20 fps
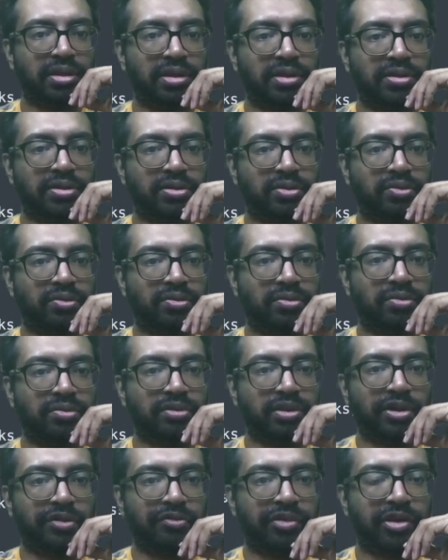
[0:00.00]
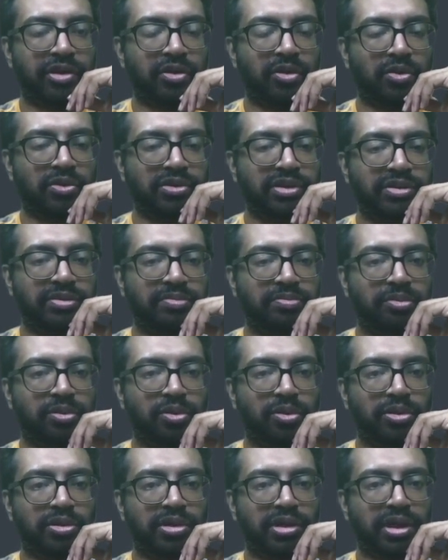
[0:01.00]
So have we closed
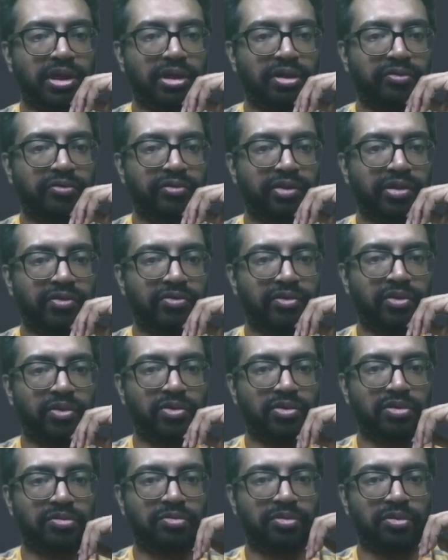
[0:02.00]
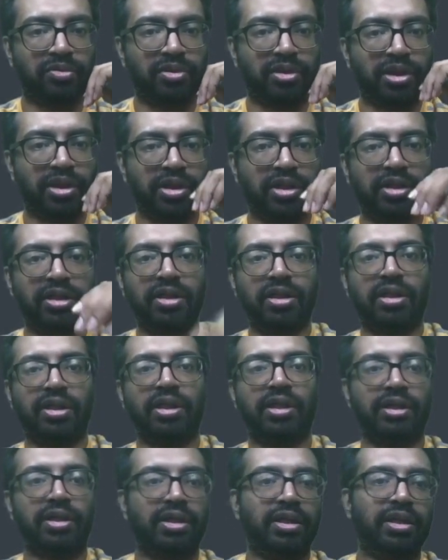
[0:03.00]
both? Yeah, we have closed both. I didn't
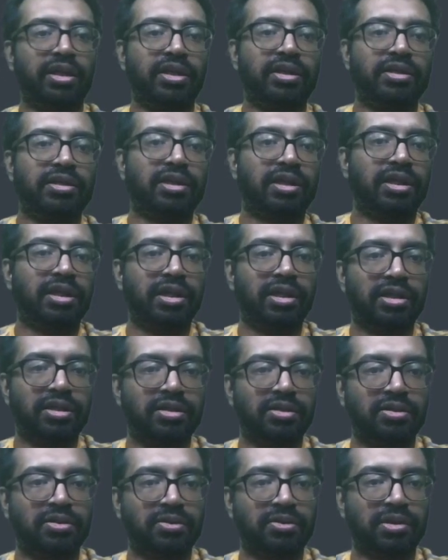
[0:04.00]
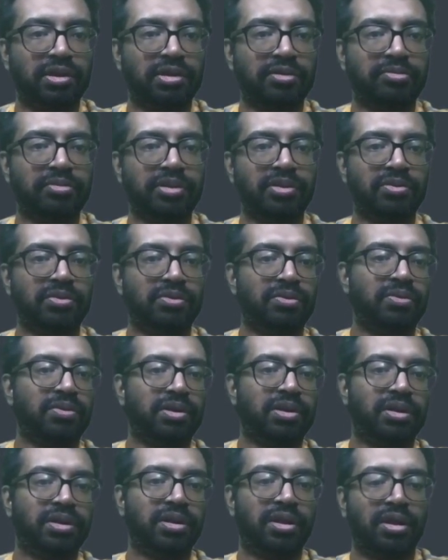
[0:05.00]
create an integer, right? So let me.
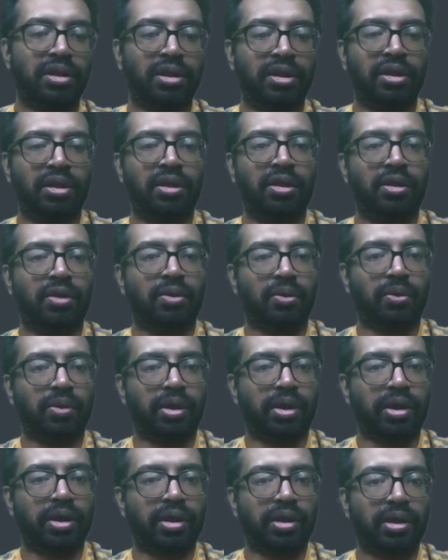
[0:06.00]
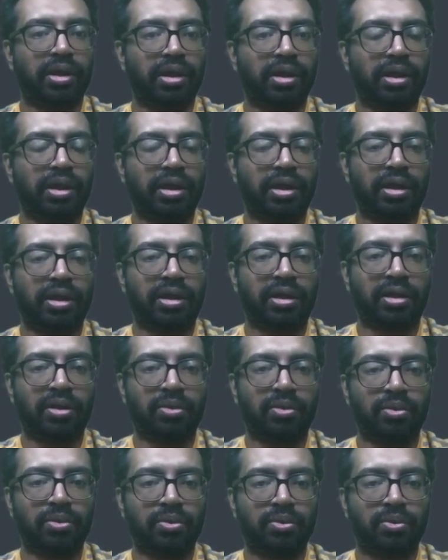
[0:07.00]
Okay, and
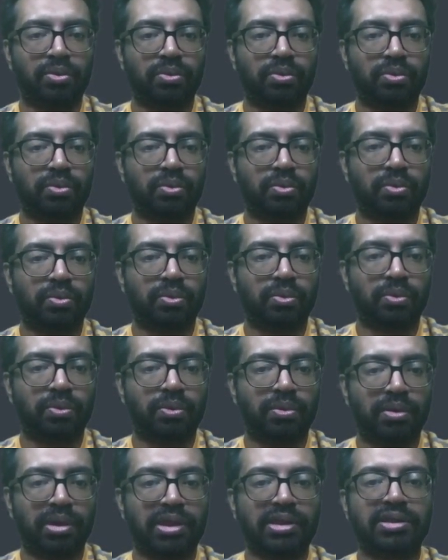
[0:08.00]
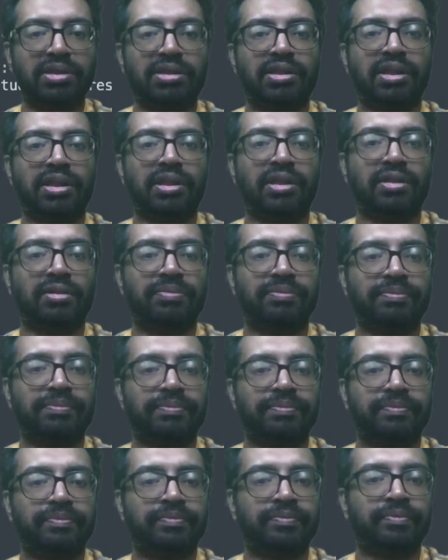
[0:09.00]
now let's see.
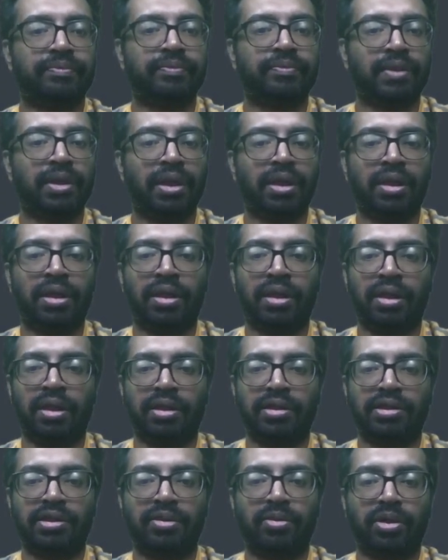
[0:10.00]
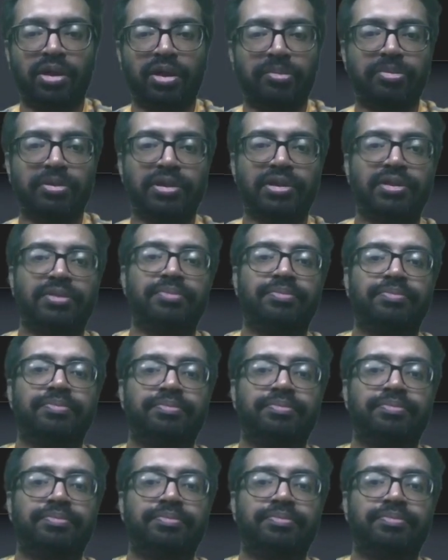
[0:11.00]
Let's see what happens.